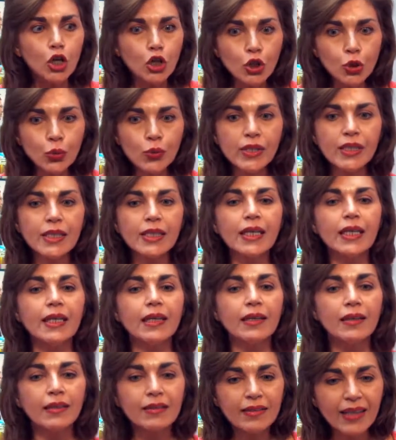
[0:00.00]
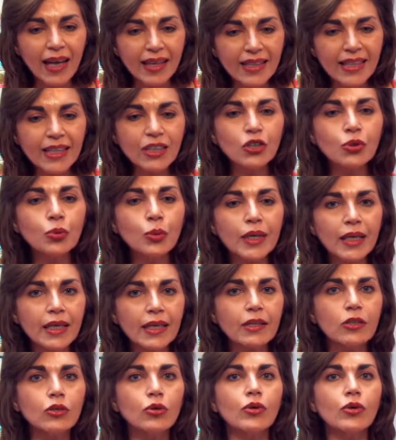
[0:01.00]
you see that each week